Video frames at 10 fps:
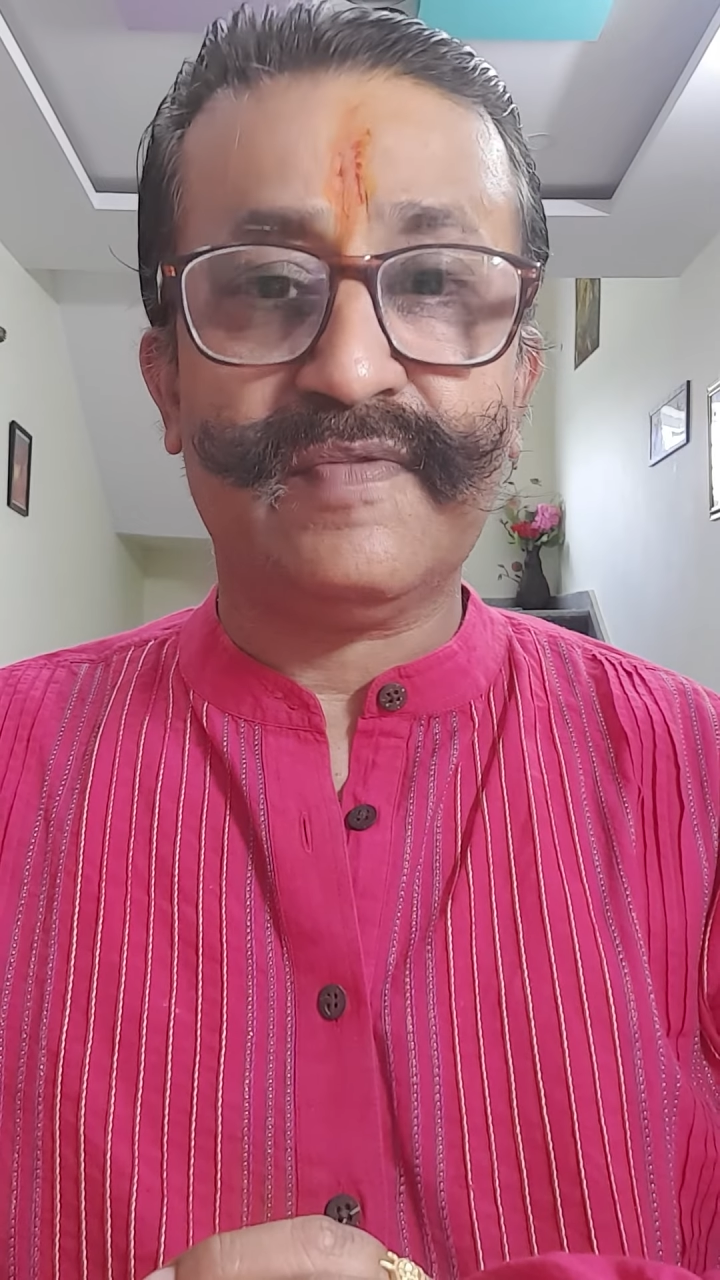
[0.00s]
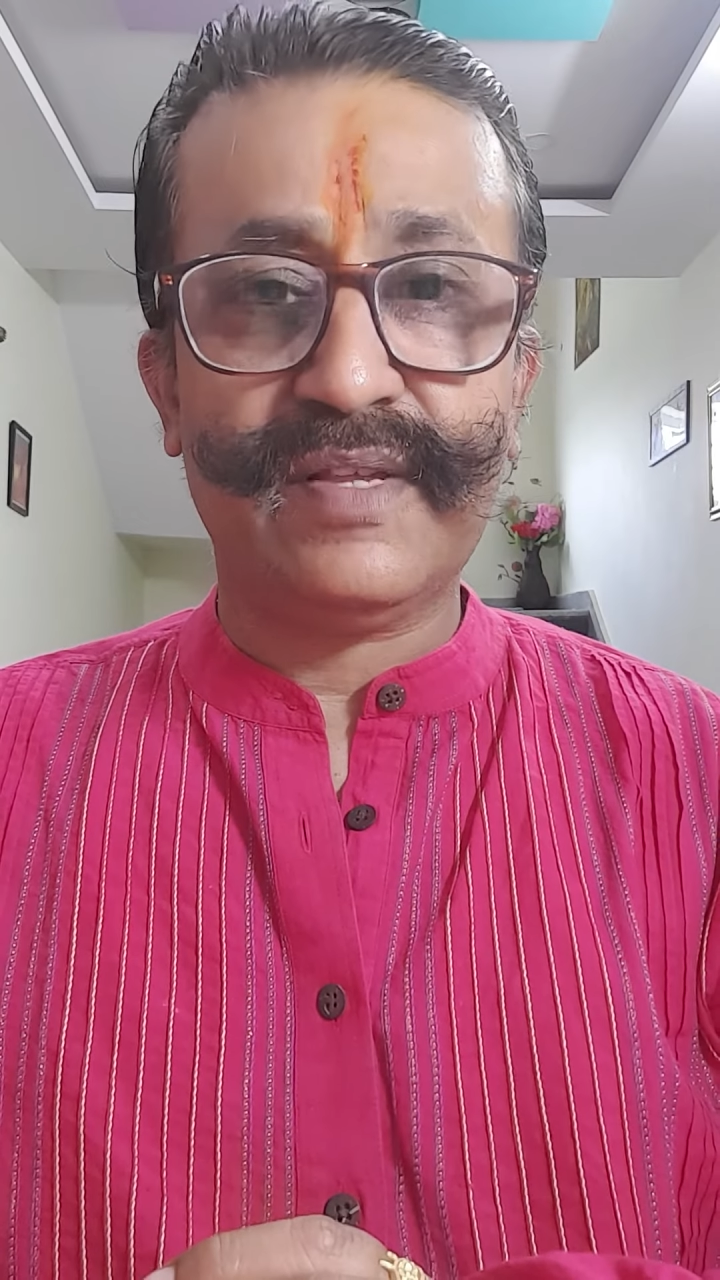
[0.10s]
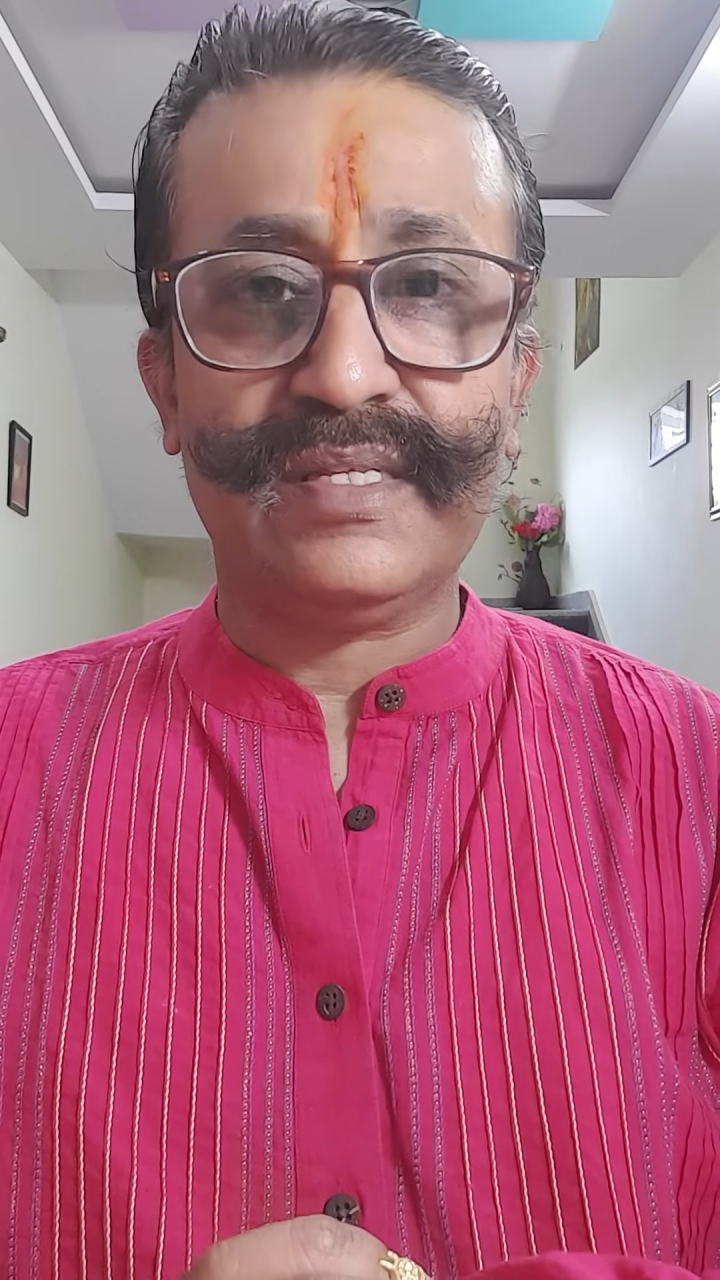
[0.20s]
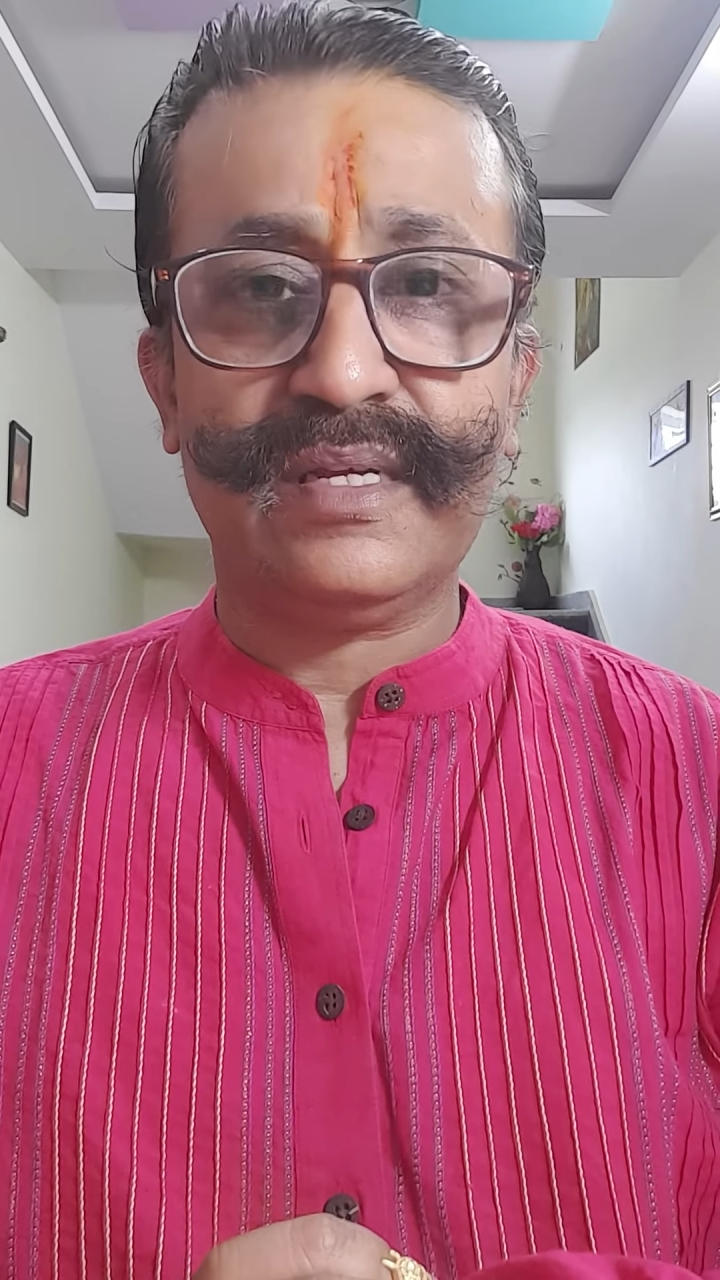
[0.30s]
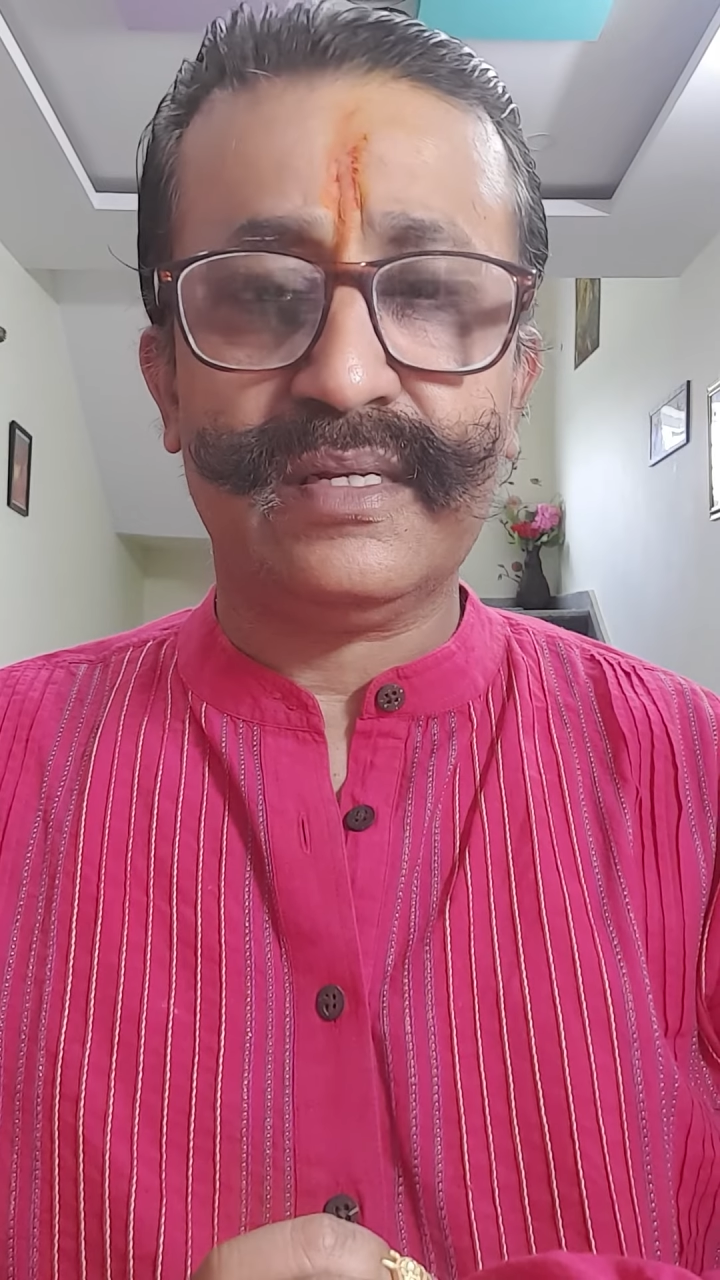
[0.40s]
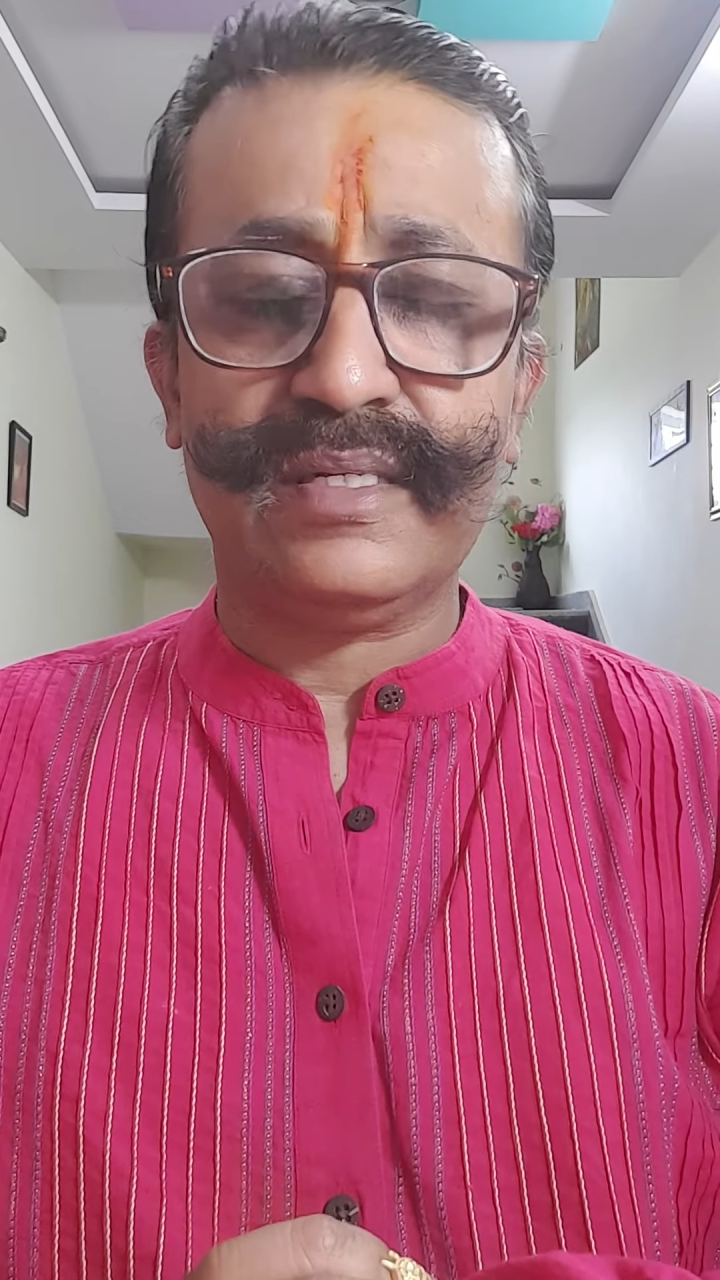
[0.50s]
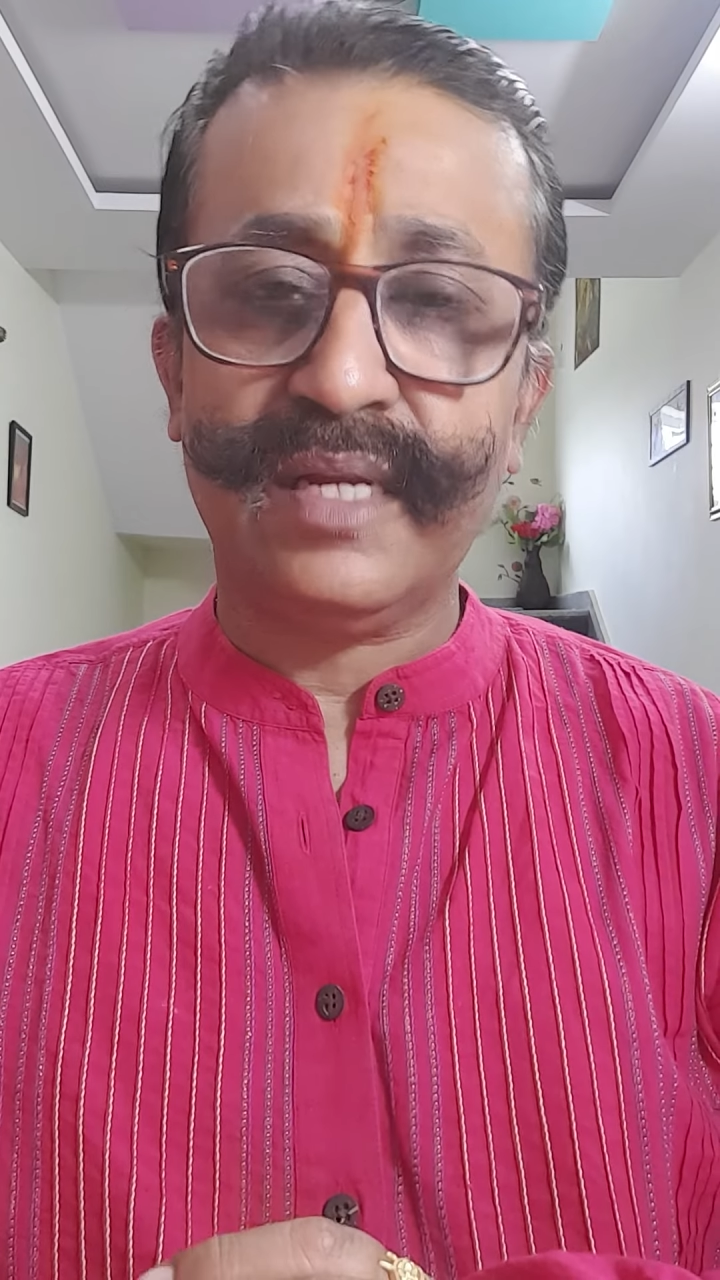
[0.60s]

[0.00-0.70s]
of research